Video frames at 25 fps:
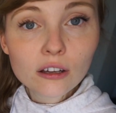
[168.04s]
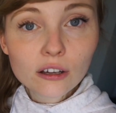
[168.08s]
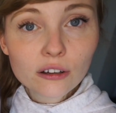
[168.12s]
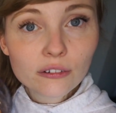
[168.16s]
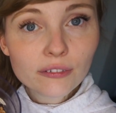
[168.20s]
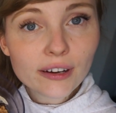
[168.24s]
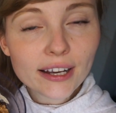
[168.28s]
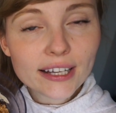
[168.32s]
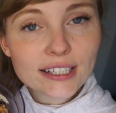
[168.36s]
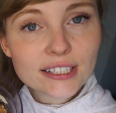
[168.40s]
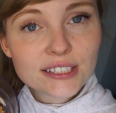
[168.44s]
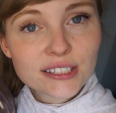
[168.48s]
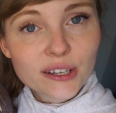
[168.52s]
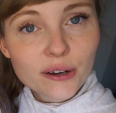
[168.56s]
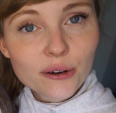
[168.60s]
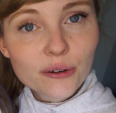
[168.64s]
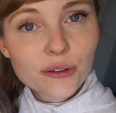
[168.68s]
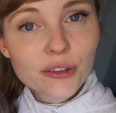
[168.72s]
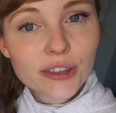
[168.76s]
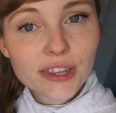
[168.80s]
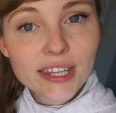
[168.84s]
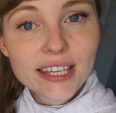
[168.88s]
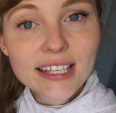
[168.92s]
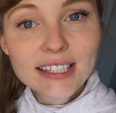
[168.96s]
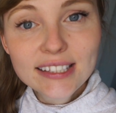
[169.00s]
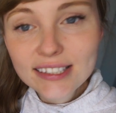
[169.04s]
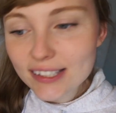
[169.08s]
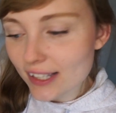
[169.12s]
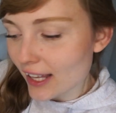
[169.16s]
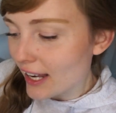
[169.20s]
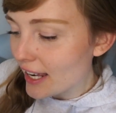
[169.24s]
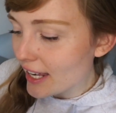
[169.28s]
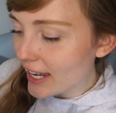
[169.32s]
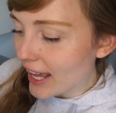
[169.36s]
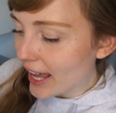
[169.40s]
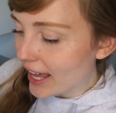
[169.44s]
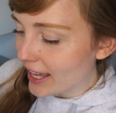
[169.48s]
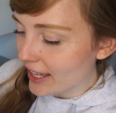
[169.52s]
Right, so this
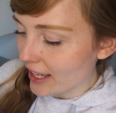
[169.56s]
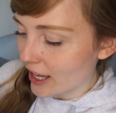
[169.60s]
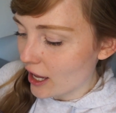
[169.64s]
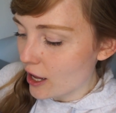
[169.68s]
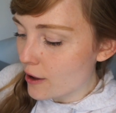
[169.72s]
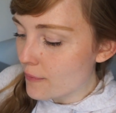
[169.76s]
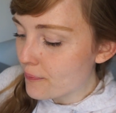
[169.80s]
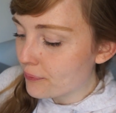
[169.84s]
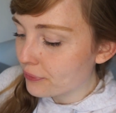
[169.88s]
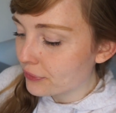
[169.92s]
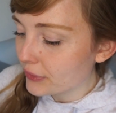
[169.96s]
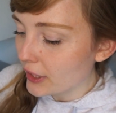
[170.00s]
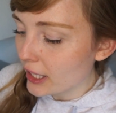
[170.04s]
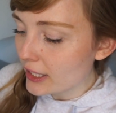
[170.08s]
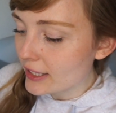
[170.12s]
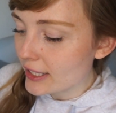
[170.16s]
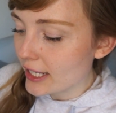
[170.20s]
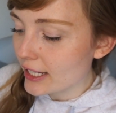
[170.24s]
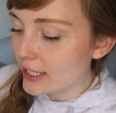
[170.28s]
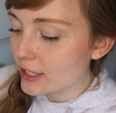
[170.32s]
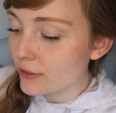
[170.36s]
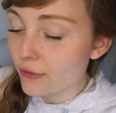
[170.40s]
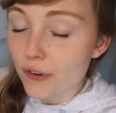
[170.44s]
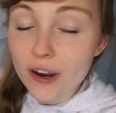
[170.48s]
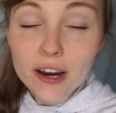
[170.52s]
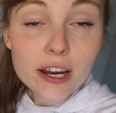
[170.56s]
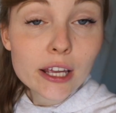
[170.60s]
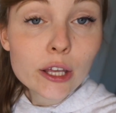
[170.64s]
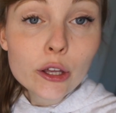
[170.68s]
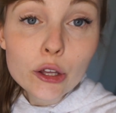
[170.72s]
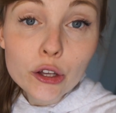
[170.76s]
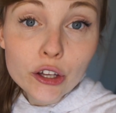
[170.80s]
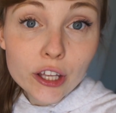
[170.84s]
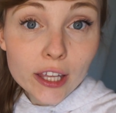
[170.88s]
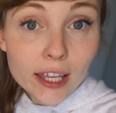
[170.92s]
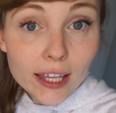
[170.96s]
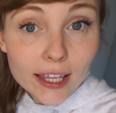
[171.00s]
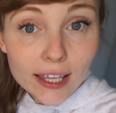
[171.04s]
layer tastes very
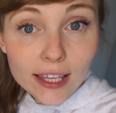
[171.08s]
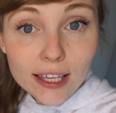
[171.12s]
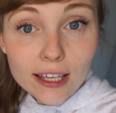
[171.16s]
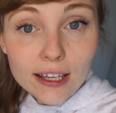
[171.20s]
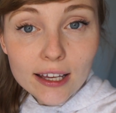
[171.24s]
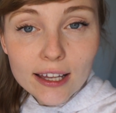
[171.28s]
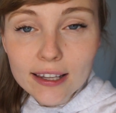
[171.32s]
cookie-y,